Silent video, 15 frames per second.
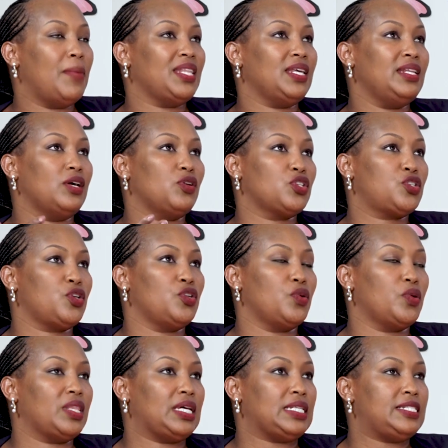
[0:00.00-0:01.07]
But then I also
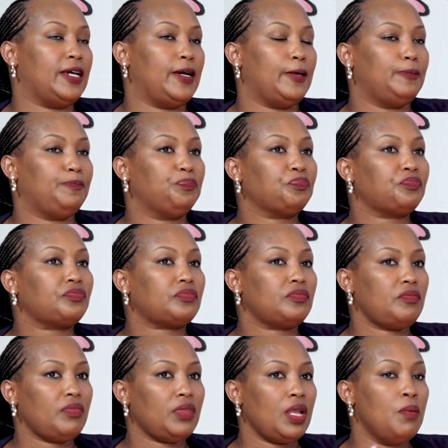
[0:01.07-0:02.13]
know that
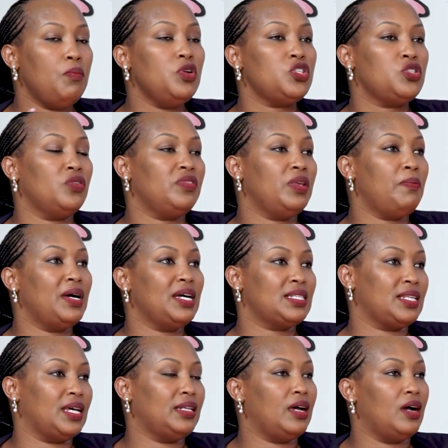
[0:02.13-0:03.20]
most of the
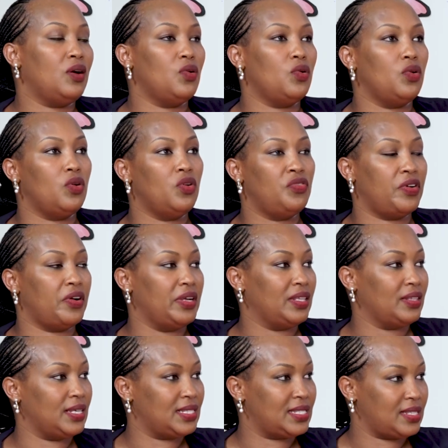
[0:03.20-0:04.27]
banks are now
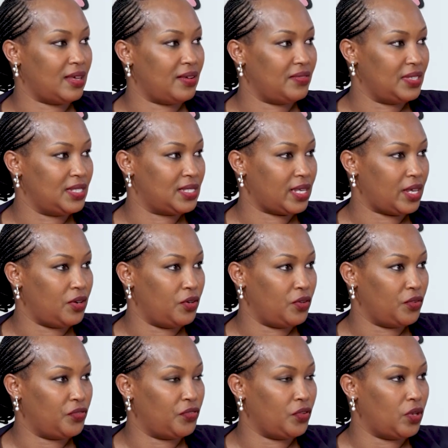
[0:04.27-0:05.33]
offering that service. I don't
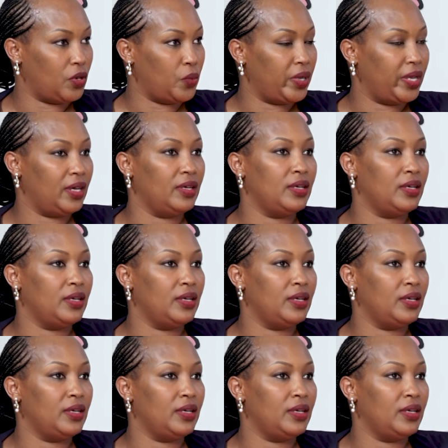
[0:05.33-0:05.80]
know if you're aware.